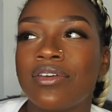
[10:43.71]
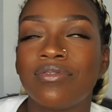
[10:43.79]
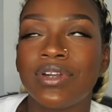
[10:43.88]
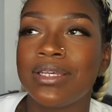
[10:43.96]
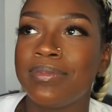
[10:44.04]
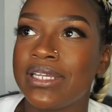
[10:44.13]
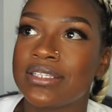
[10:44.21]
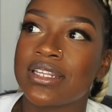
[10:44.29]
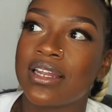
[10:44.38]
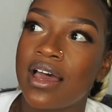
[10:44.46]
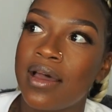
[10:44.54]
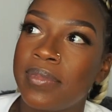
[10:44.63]
it really means
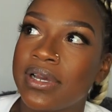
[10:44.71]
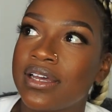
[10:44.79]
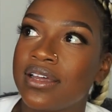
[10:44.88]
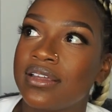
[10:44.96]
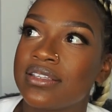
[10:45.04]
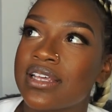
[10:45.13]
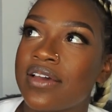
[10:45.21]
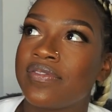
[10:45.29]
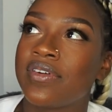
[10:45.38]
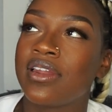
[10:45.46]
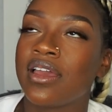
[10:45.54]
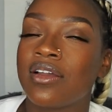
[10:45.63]
a lot, because I
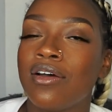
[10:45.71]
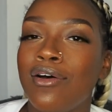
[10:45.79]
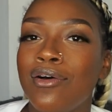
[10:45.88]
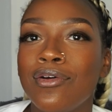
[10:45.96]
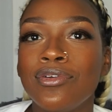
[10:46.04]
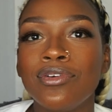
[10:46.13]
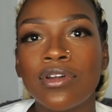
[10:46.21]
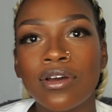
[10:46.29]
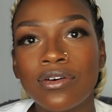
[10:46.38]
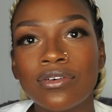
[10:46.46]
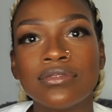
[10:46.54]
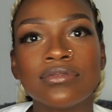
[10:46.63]
feel like, oh, you
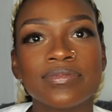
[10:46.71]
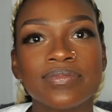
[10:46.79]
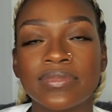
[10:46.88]
know,